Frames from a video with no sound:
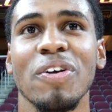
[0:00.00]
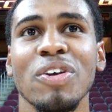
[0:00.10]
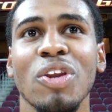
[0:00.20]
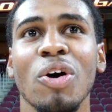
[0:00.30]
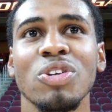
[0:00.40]

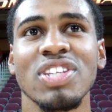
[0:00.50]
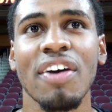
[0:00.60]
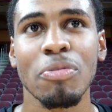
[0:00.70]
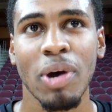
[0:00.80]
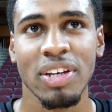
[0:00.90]
You know, just
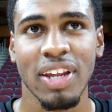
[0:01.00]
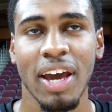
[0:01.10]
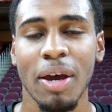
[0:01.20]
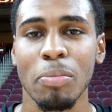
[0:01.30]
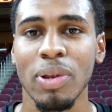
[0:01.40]
having my
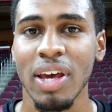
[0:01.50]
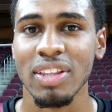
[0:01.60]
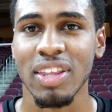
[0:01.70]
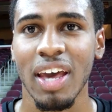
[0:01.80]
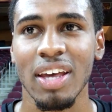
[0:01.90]
dad play
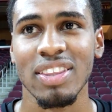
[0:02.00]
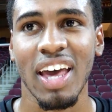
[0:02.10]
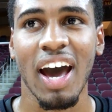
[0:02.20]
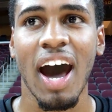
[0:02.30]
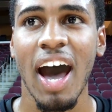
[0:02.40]
at that
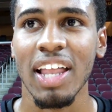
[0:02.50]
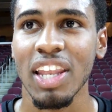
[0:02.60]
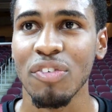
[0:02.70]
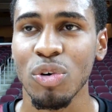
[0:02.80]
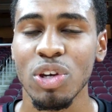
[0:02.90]
high
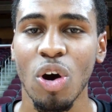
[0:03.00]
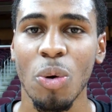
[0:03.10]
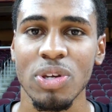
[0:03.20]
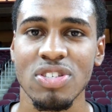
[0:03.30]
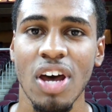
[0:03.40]
level, he
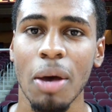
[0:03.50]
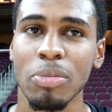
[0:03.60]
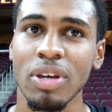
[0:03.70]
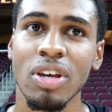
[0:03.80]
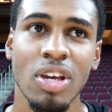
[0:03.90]
always taught
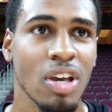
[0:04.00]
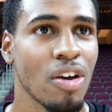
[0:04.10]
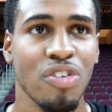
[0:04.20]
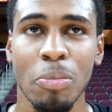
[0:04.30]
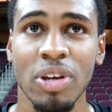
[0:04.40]
me
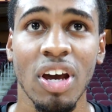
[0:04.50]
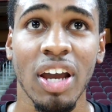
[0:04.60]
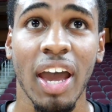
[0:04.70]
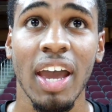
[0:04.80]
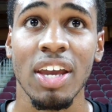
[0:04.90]
from a
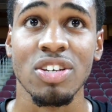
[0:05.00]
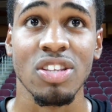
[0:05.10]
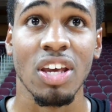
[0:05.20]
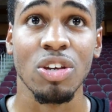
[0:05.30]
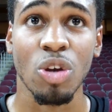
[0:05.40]
young age
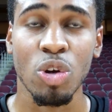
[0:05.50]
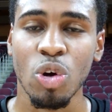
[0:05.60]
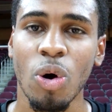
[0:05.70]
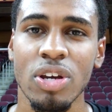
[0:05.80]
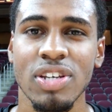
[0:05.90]
that, you know,
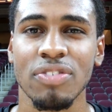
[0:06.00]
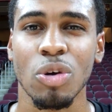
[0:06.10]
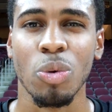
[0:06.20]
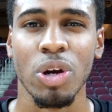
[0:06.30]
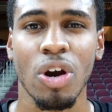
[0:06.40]
you always have
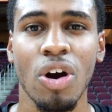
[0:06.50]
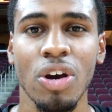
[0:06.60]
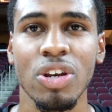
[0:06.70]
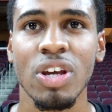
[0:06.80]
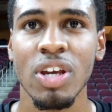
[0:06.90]
to work
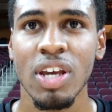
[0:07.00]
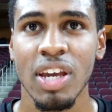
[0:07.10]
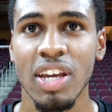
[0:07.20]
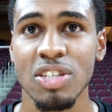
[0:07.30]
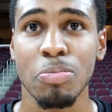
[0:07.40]
hard.
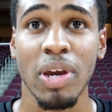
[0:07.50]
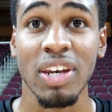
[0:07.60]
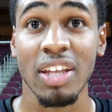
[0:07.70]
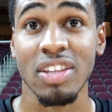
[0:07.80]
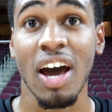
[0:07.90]
He's
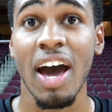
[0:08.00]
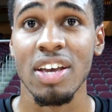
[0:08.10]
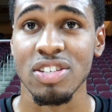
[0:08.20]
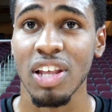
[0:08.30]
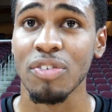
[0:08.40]
been at the
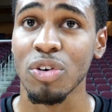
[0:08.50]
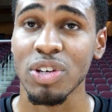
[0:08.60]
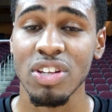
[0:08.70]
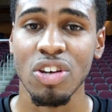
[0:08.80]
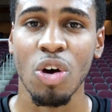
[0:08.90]
highest level,
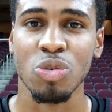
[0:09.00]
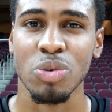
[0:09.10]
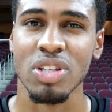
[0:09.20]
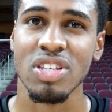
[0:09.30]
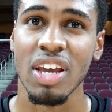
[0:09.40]
and he knows
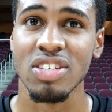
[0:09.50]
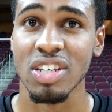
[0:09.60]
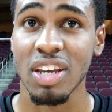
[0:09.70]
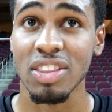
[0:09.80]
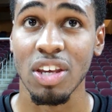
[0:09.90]
what it takes to
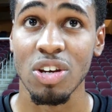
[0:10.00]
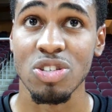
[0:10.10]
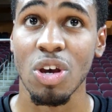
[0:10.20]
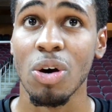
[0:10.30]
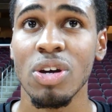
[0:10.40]
get there.
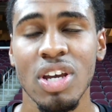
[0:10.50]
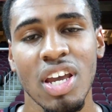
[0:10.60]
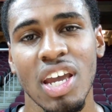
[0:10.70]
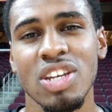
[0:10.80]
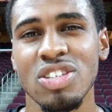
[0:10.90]
So
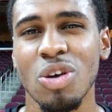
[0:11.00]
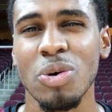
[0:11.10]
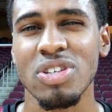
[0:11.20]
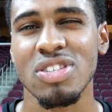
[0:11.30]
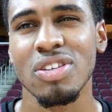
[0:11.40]
he just
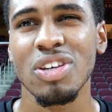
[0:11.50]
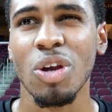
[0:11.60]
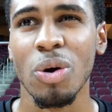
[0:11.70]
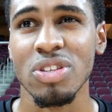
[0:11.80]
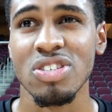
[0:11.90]
always, you
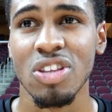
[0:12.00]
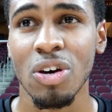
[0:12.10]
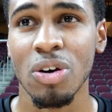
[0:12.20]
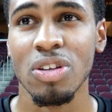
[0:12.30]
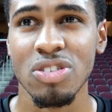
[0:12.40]
know,
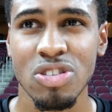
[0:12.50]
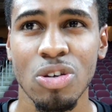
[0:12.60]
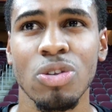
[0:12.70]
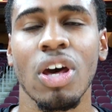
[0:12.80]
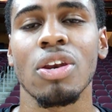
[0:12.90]
instilled
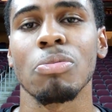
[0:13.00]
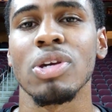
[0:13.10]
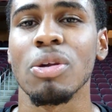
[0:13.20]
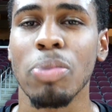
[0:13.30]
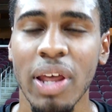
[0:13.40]
that in
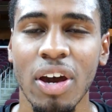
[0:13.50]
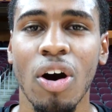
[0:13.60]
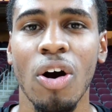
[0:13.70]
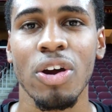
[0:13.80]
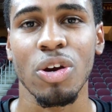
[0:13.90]
me to play
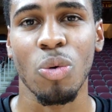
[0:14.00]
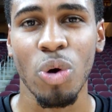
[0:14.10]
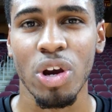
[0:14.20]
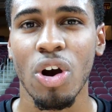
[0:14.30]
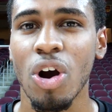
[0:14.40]
hard and
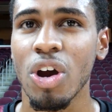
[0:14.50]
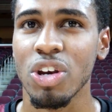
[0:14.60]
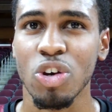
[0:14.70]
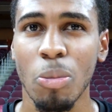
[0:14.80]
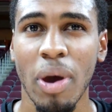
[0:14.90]
work hard,
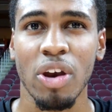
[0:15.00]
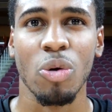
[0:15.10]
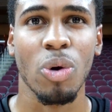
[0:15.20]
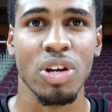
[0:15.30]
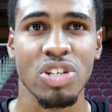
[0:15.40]
and no matter
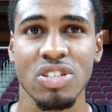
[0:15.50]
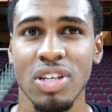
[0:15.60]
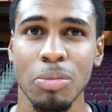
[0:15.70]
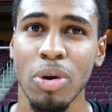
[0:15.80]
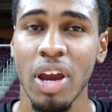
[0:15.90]
what, just
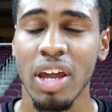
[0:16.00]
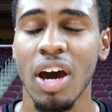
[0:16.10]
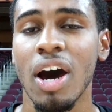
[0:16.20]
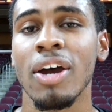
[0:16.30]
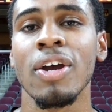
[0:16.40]
keep your head
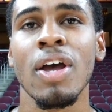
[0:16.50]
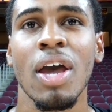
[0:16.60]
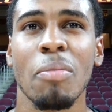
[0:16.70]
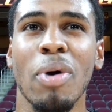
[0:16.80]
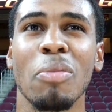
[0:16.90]
high.
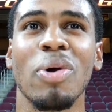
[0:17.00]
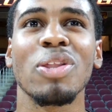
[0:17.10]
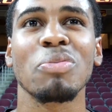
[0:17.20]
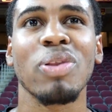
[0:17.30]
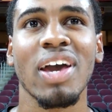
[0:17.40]
My
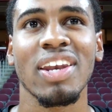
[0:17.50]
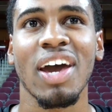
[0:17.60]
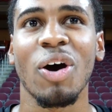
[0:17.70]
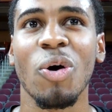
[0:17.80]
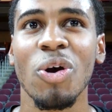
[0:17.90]
brother playing
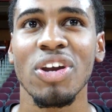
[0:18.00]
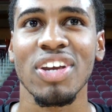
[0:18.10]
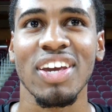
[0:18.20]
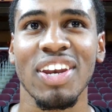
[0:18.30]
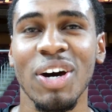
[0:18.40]
at
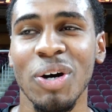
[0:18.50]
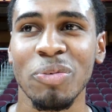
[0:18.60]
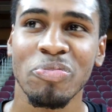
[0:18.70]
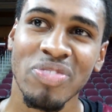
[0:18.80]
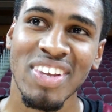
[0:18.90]
Oregon,
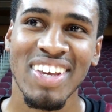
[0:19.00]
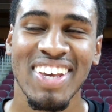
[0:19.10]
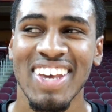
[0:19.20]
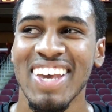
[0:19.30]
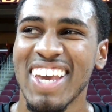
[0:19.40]

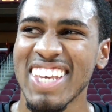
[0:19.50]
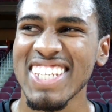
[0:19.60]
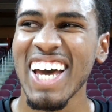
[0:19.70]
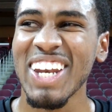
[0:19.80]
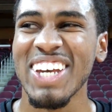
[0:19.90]
it's
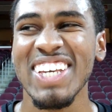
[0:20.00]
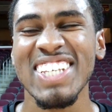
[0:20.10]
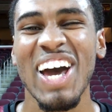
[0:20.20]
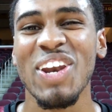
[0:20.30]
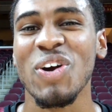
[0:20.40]

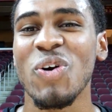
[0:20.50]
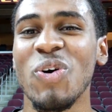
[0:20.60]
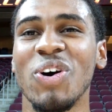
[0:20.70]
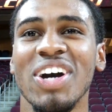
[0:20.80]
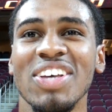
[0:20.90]
kind of
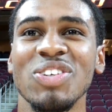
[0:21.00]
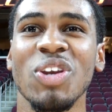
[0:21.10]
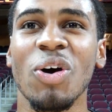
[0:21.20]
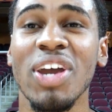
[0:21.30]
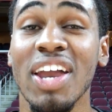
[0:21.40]
cool because, you
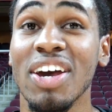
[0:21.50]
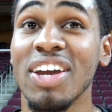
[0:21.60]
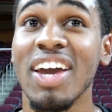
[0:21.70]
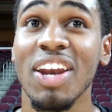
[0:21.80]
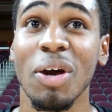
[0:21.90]
know, he had
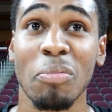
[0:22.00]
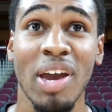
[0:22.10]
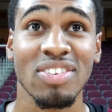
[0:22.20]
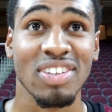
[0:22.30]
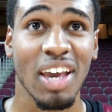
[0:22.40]
an
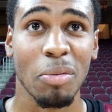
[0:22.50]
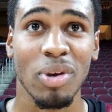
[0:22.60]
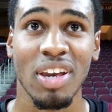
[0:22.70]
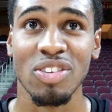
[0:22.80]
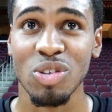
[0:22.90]
amazing game
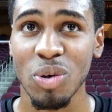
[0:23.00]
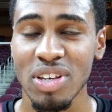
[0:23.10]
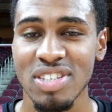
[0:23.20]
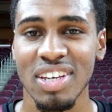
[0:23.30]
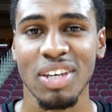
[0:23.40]
against
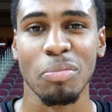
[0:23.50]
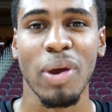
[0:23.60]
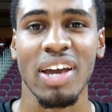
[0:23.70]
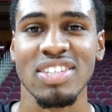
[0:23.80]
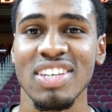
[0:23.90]
USC in the
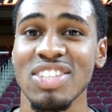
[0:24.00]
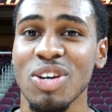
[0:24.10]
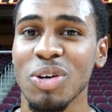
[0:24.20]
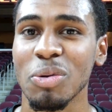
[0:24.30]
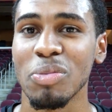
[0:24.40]
Pac-10
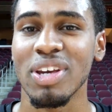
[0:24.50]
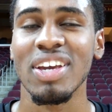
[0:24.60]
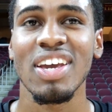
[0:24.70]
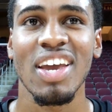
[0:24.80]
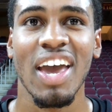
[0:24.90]
tournament,
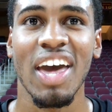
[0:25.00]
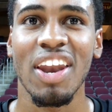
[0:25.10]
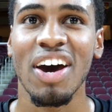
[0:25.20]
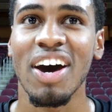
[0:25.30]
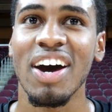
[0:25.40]

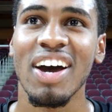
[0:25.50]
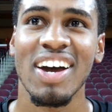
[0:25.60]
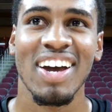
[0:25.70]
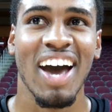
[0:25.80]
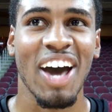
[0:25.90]
and
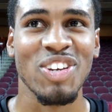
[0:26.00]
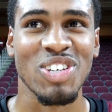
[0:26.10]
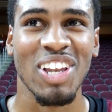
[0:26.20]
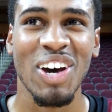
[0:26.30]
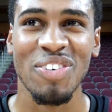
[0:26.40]
I
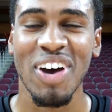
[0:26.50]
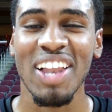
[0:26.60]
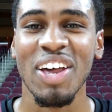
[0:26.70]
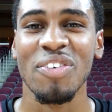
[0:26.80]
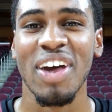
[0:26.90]

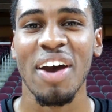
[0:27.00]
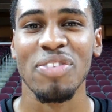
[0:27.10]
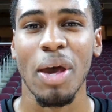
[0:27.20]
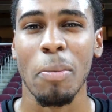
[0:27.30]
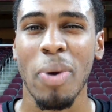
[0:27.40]
love to have
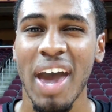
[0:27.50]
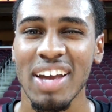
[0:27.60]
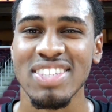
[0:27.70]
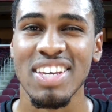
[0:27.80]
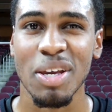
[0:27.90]
that
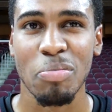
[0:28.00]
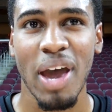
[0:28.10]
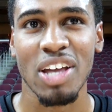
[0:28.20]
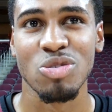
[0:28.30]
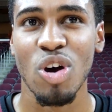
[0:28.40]
Pac-10,
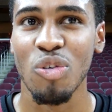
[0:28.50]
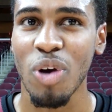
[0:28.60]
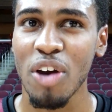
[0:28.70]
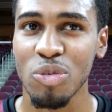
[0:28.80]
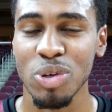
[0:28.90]
Pac-12
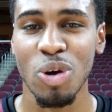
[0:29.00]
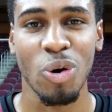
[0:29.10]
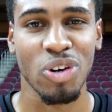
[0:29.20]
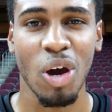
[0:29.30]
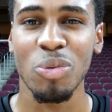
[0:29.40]
rivalry
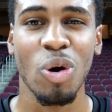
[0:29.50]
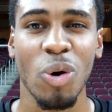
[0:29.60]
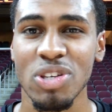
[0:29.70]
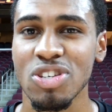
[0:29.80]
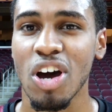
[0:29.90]
going on. We
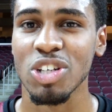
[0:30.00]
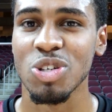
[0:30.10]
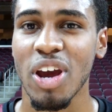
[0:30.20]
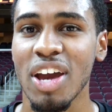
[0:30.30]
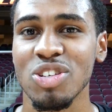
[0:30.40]
always talk
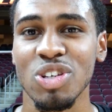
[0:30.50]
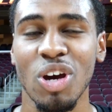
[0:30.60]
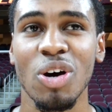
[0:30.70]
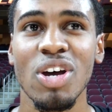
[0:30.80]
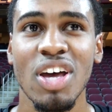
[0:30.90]
trash, you
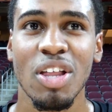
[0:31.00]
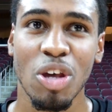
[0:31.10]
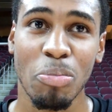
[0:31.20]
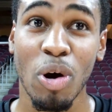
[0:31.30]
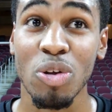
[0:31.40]
know.
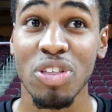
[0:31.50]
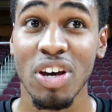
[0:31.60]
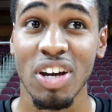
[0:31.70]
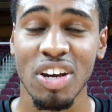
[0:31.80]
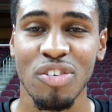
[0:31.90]
They're both
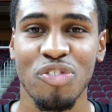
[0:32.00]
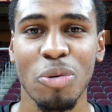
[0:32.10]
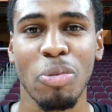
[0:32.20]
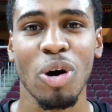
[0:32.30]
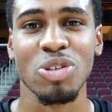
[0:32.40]
good
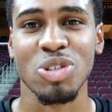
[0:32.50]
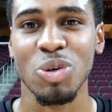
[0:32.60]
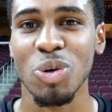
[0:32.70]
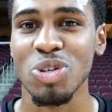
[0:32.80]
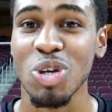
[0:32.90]
football
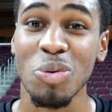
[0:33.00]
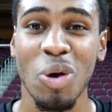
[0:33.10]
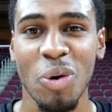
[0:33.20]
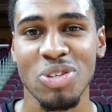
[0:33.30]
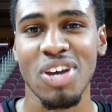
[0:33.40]
schools, so we
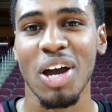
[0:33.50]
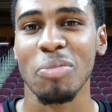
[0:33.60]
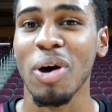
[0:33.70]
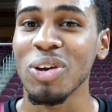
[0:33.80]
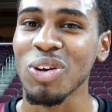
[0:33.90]
always talk
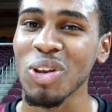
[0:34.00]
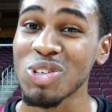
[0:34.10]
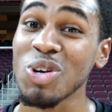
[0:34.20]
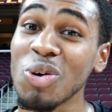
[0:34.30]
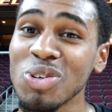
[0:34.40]
about, you know, the
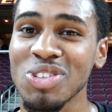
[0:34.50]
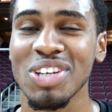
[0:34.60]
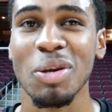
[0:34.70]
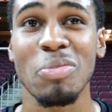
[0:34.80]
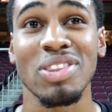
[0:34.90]
Trojans are
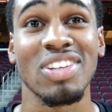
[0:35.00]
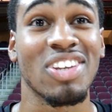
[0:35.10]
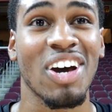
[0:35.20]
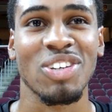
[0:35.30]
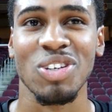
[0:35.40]
going to beat the
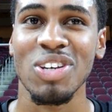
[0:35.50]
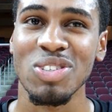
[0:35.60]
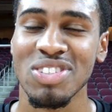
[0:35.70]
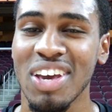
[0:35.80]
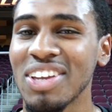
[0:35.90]
Ducks, or
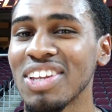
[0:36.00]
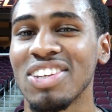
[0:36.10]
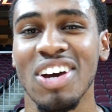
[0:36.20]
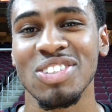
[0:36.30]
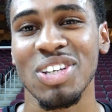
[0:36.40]
he's saying the
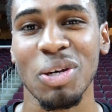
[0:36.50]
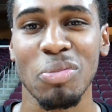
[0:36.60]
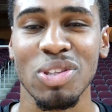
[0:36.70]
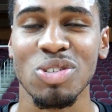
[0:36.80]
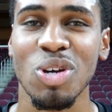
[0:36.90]
Ducks are going to beat the